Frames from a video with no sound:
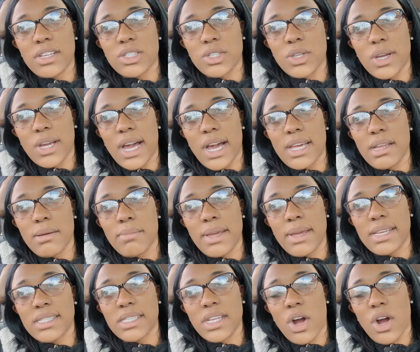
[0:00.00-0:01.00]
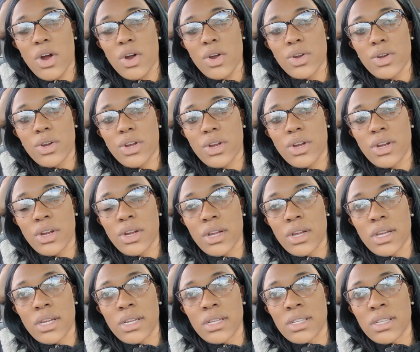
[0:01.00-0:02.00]
So it kind of makes it harder,
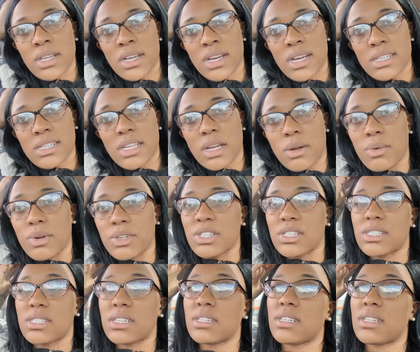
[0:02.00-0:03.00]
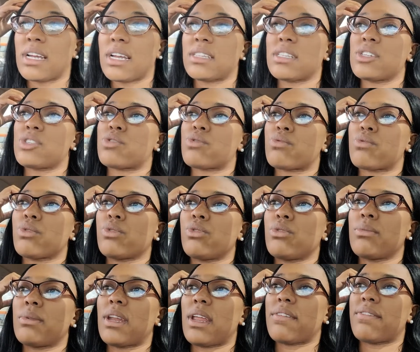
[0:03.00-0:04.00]
because like we're just in like this
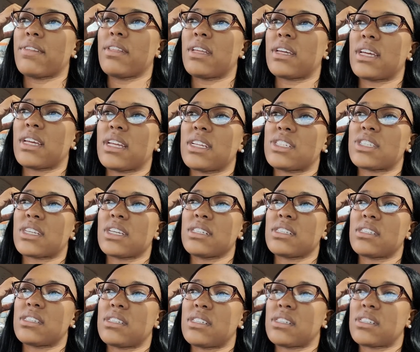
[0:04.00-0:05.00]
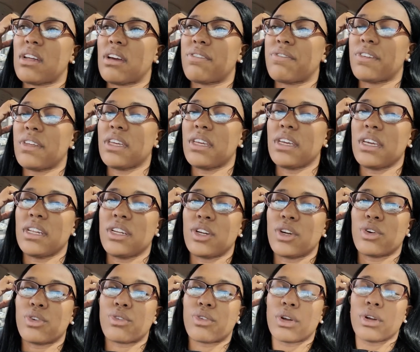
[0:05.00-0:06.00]
room, and I feel like it just gets stuffy
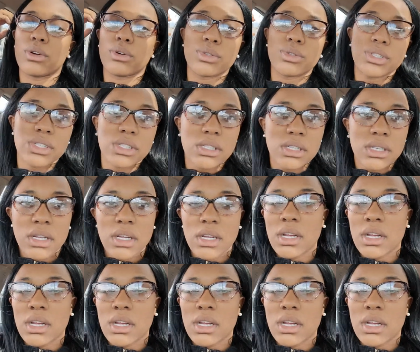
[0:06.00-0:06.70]
and gross.